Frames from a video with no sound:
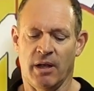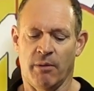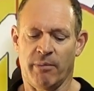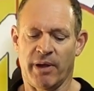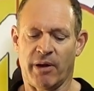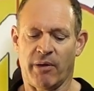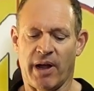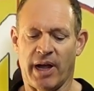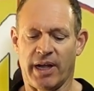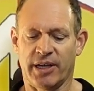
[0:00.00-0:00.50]

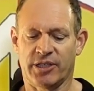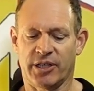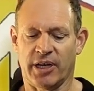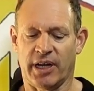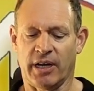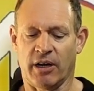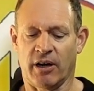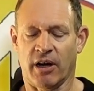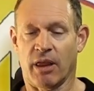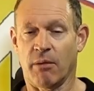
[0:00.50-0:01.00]
Mirage
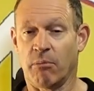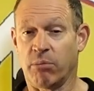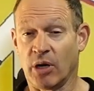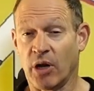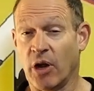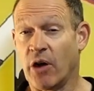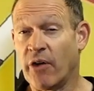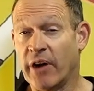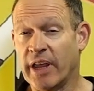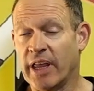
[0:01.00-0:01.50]
and a lot of the
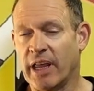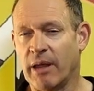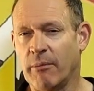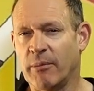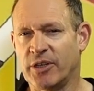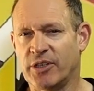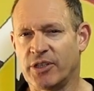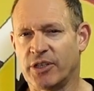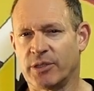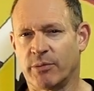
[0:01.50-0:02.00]
blurry
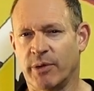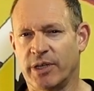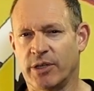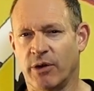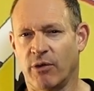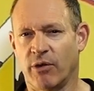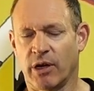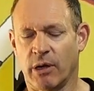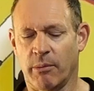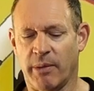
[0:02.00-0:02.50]
images we're
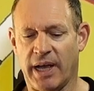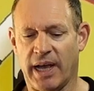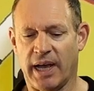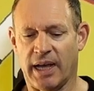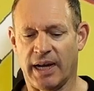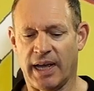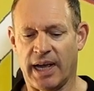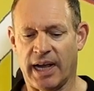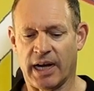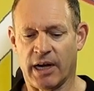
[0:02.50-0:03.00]
talking
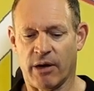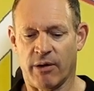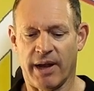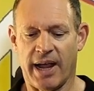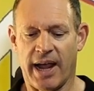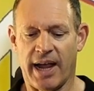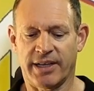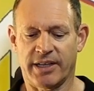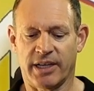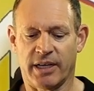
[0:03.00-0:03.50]
about are
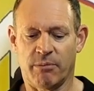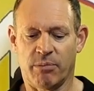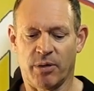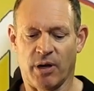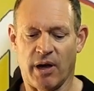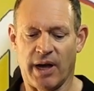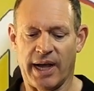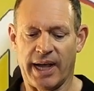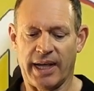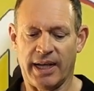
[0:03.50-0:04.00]
created
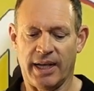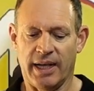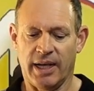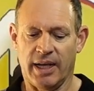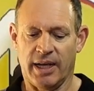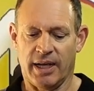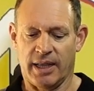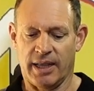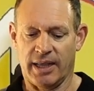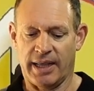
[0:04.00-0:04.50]
by
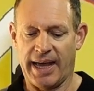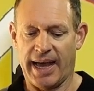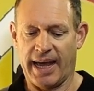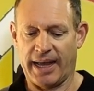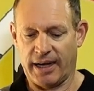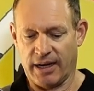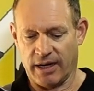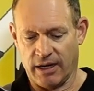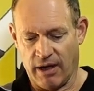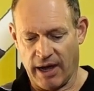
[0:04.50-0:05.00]

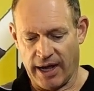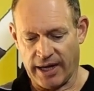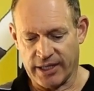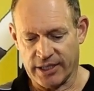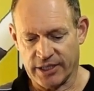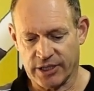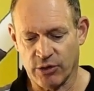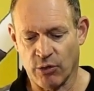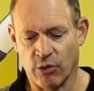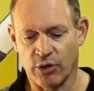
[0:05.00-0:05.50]
that light
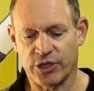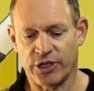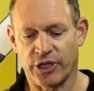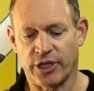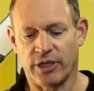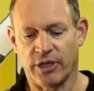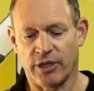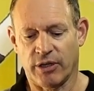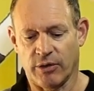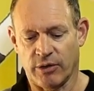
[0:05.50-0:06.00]

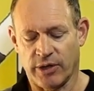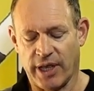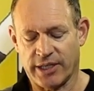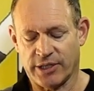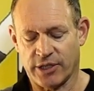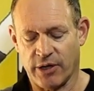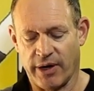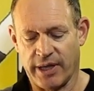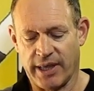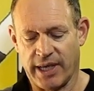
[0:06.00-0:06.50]
distortion, or
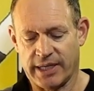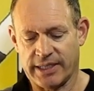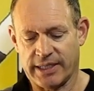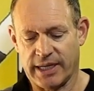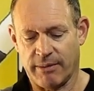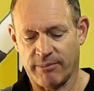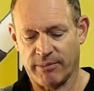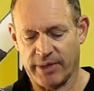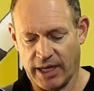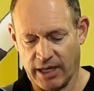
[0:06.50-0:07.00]
that, sorry, that,
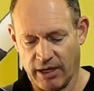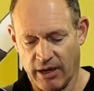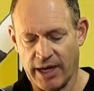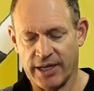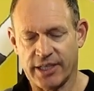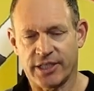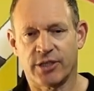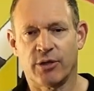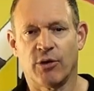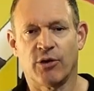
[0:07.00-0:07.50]
um, yeah,
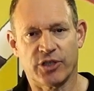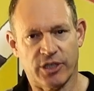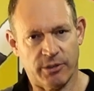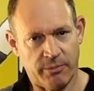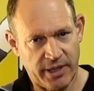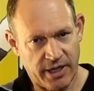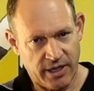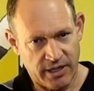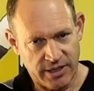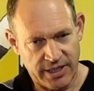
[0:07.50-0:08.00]
light
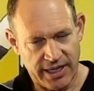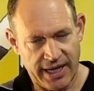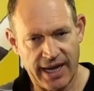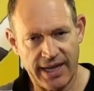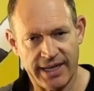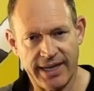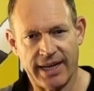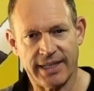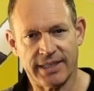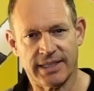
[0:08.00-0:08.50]
distortion because the
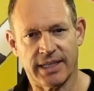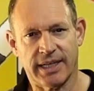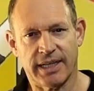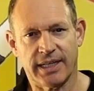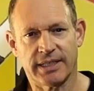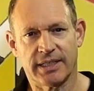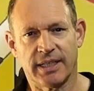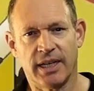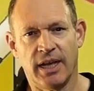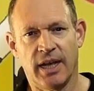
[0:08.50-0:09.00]
air
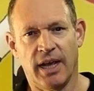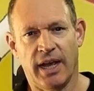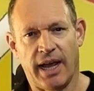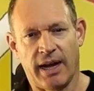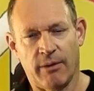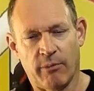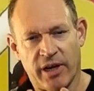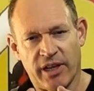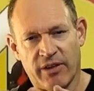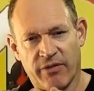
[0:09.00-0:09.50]
densities.
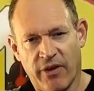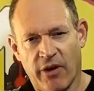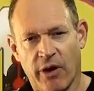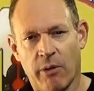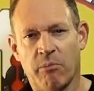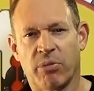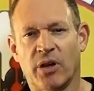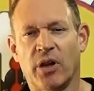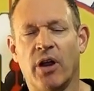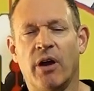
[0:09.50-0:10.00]
And when it's
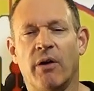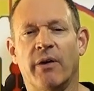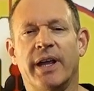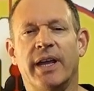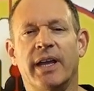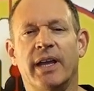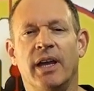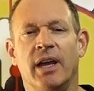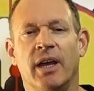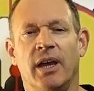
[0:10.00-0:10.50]
very
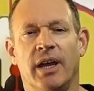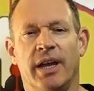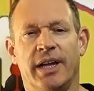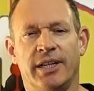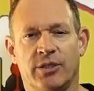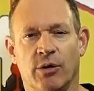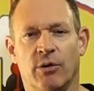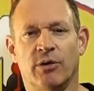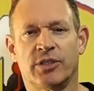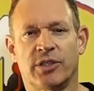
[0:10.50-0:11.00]
blurry,
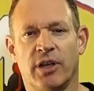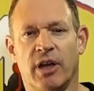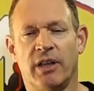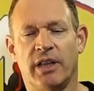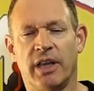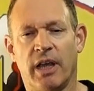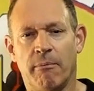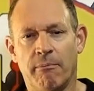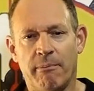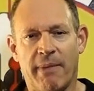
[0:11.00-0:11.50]
it's also
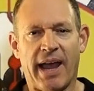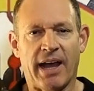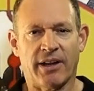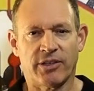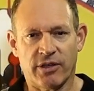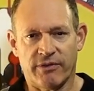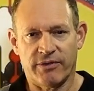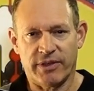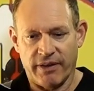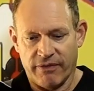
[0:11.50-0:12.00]
the
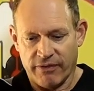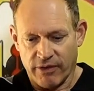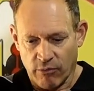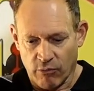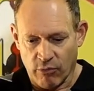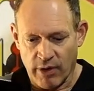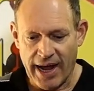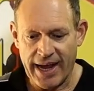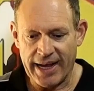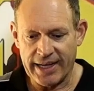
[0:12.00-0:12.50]
amount of
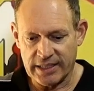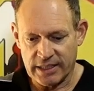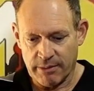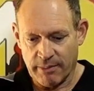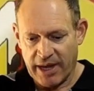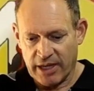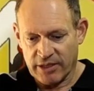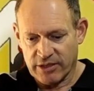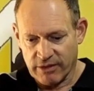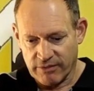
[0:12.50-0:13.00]
different rays, the
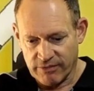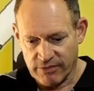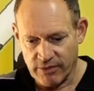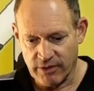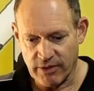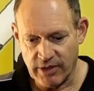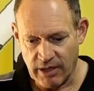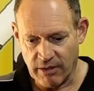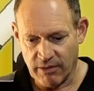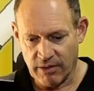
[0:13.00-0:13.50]
amount
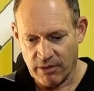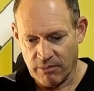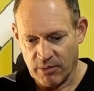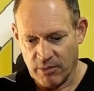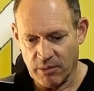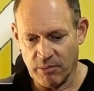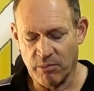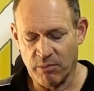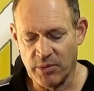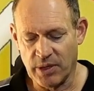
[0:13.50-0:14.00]
of the, the,
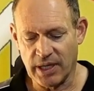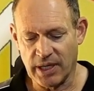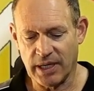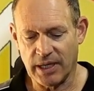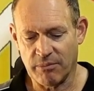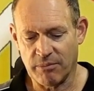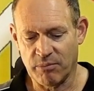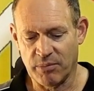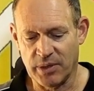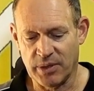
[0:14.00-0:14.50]
the,
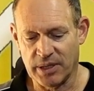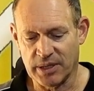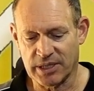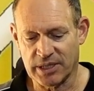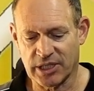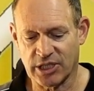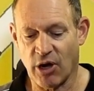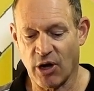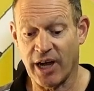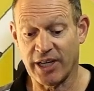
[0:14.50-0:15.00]
the, the
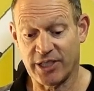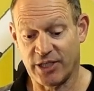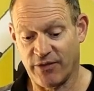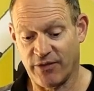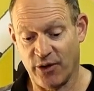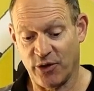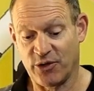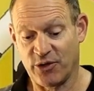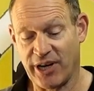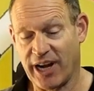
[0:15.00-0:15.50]
size
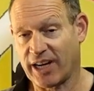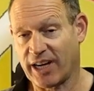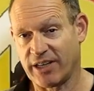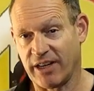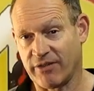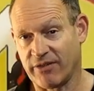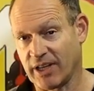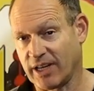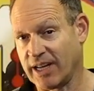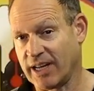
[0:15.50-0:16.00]
of your
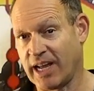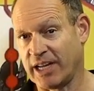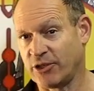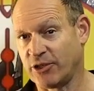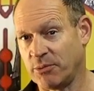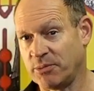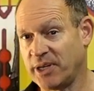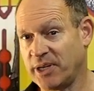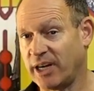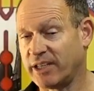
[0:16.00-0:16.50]
objective, the
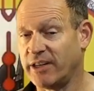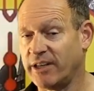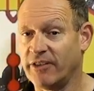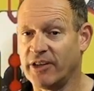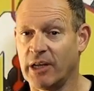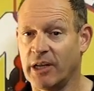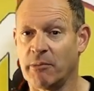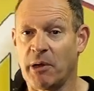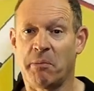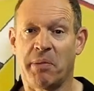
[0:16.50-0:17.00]
larger
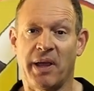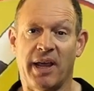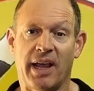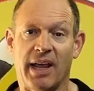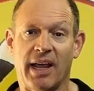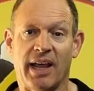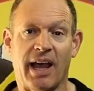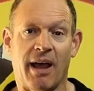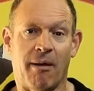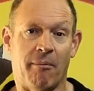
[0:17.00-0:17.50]
objective can be
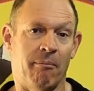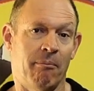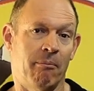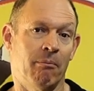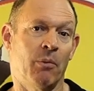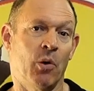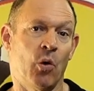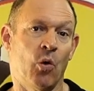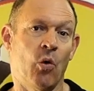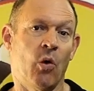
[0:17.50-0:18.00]
picking up
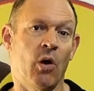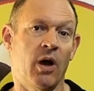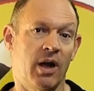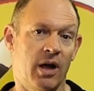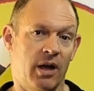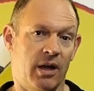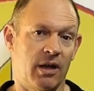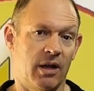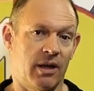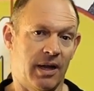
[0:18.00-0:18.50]

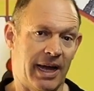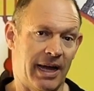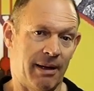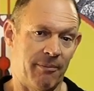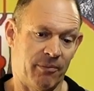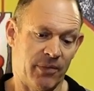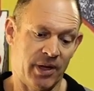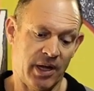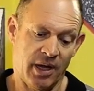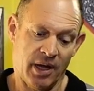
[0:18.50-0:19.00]
more
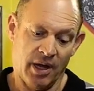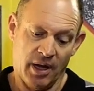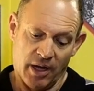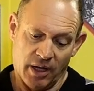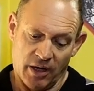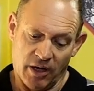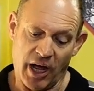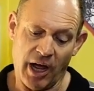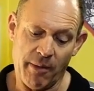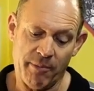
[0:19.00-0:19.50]
um,
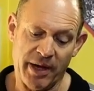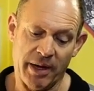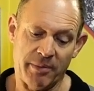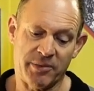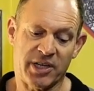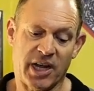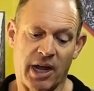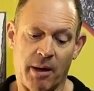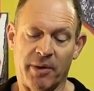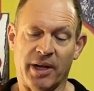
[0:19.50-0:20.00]
light
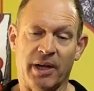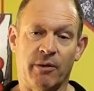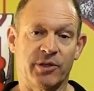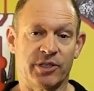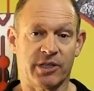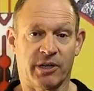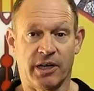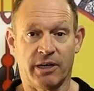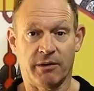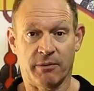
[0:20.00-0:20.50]
beams coming in
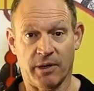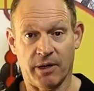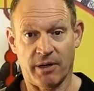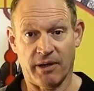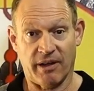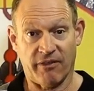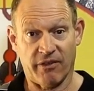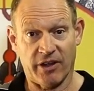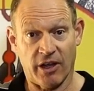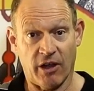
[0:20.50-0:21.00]
which can be
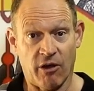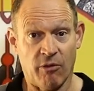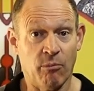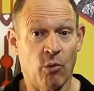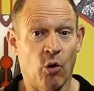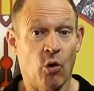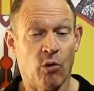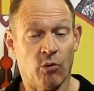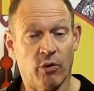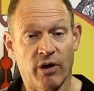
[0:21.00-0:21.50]
giving you
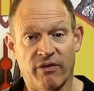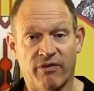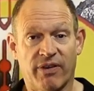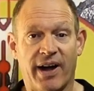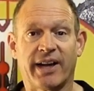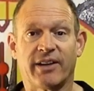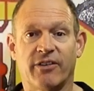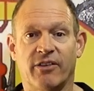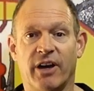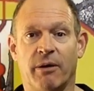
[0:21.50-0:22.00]
more
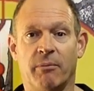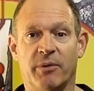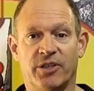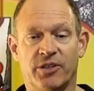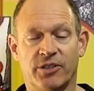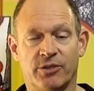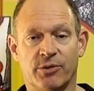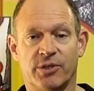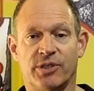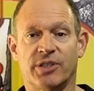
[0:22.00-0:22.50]
refracted
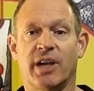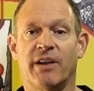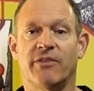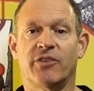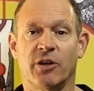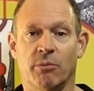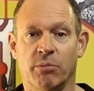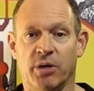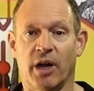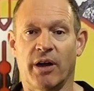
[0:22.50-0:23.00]
images which
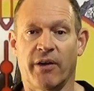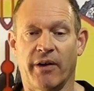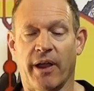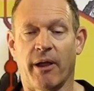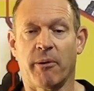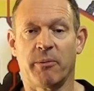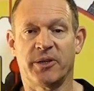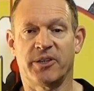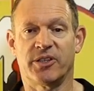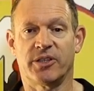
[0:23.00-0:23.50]
gives you
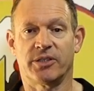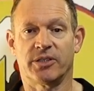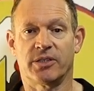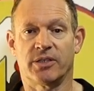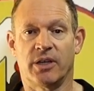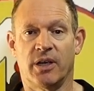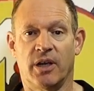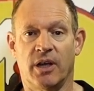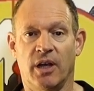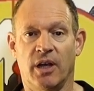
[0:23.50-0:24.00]
blurry images.